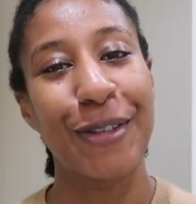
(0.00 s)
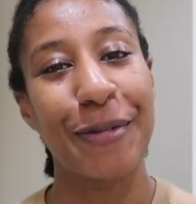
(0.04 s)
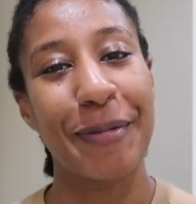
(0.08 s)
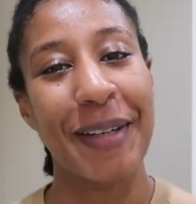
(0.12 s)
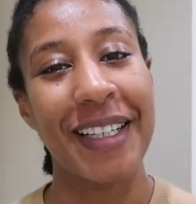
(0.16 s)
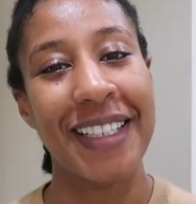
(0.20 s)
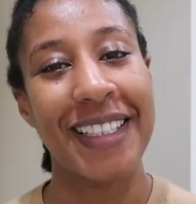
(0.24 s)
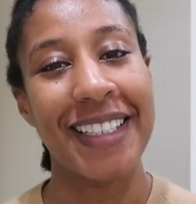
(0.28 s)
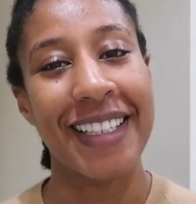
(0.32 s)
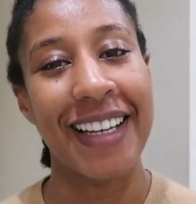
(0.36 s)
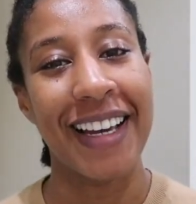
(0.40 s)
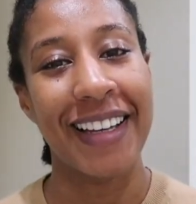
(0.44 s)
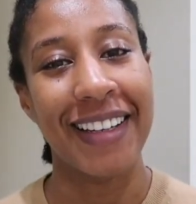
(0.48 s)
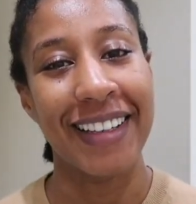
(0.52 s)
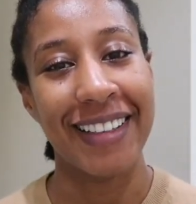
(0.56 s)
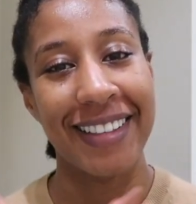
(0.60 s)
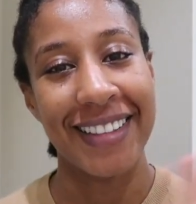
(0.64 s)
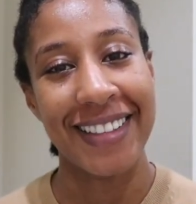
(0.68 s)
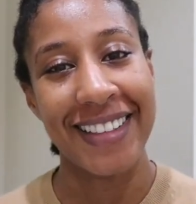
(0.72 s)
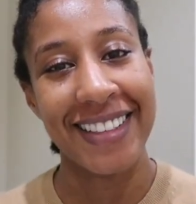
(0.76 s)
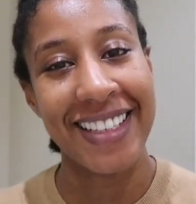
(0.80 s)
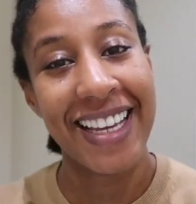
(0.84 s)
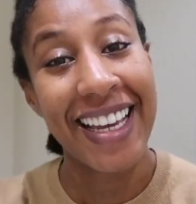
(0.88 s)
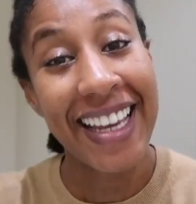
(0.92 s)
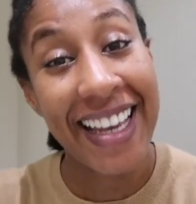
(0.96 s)
on my
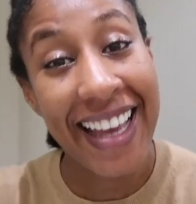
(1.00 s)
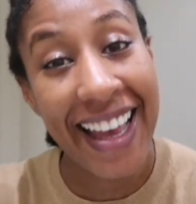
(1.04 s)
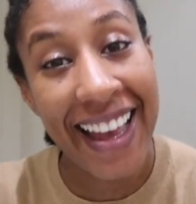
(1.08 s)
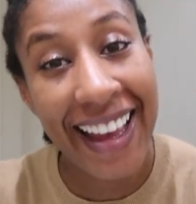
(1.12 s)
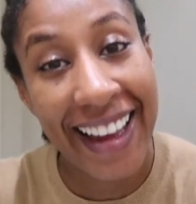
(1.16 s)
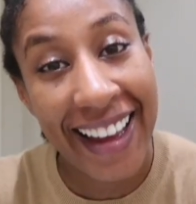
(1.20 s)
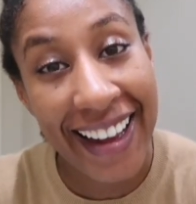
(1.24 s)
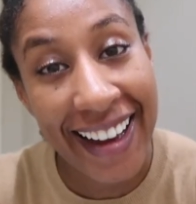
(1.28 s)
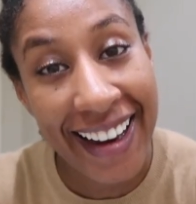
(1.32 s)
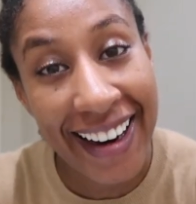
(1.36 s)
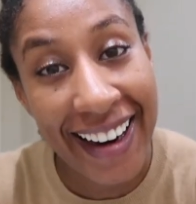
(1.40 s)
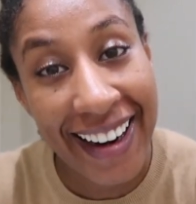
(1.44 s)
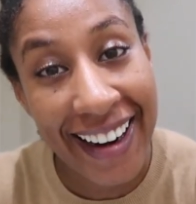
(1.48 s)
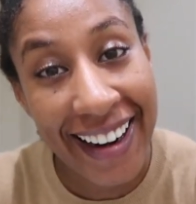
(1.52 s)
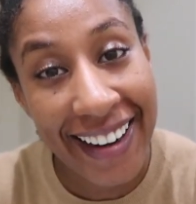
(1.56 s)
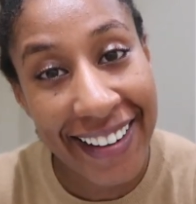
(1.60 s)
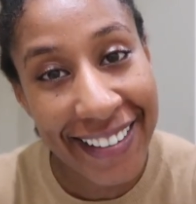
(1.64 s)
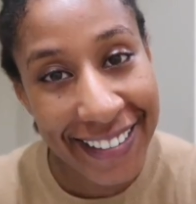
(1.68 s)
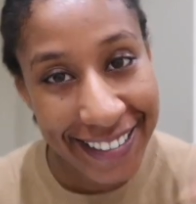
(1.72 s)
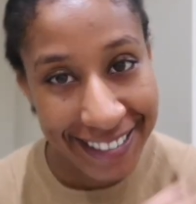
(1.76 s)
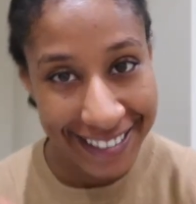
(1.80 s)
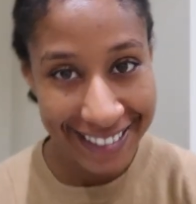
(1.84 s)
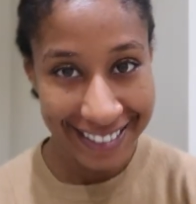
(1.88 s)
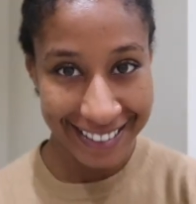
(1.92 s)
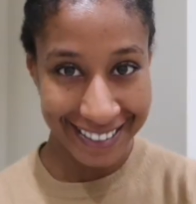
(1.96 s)
channel. Take care.